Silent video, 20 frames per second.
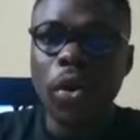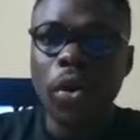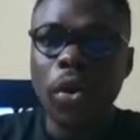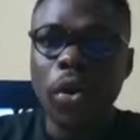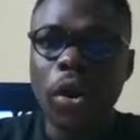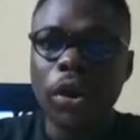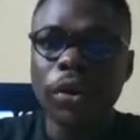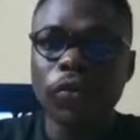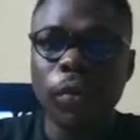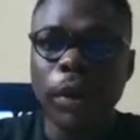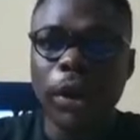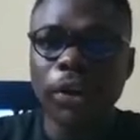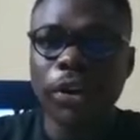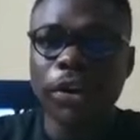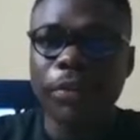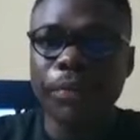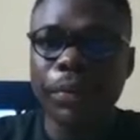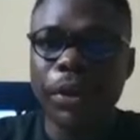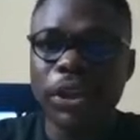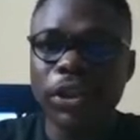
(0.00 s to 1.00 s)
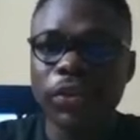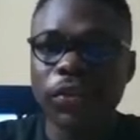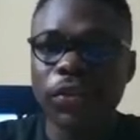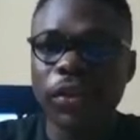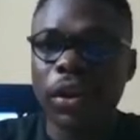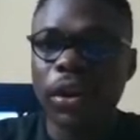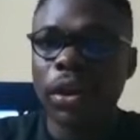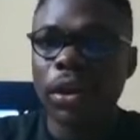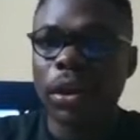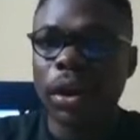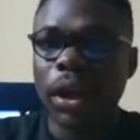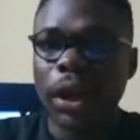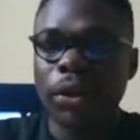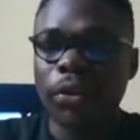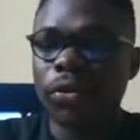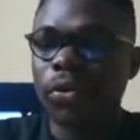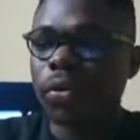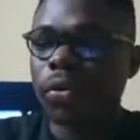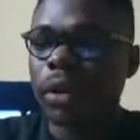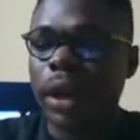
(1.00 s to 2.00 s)
all you need to do when you create the page is
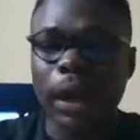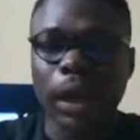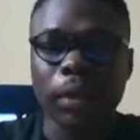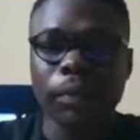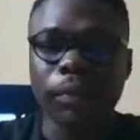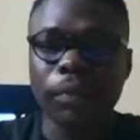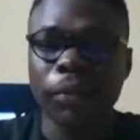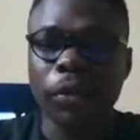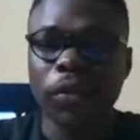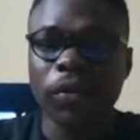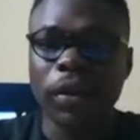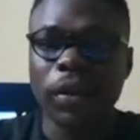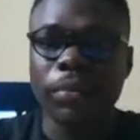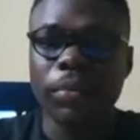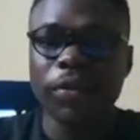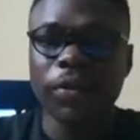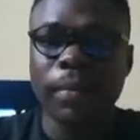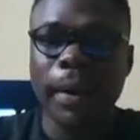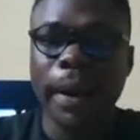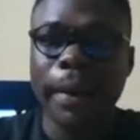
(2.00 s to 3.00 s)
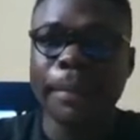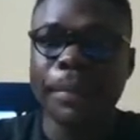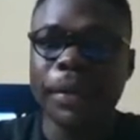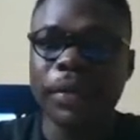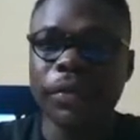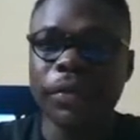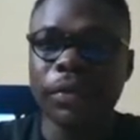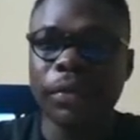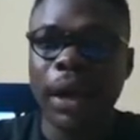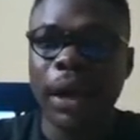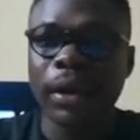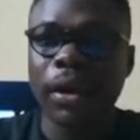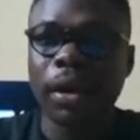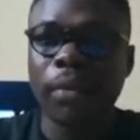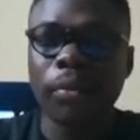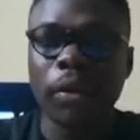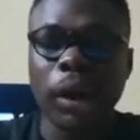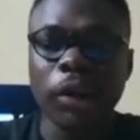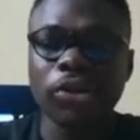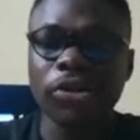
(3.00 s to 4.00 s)
like because I'm using my PC right
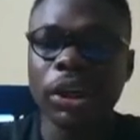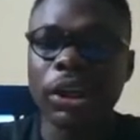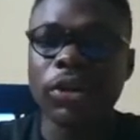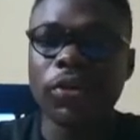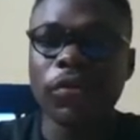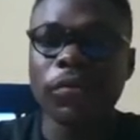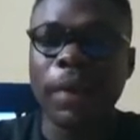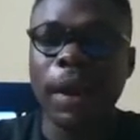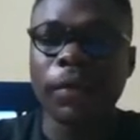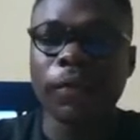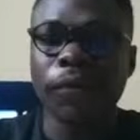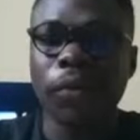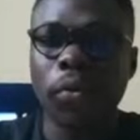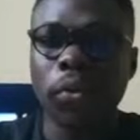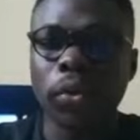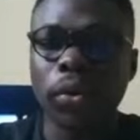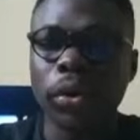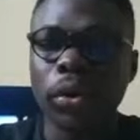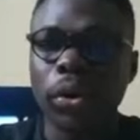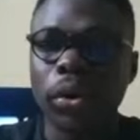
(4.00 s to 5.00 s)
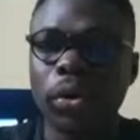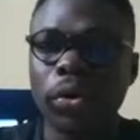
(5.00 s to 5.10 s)
now, but I usually use my phone.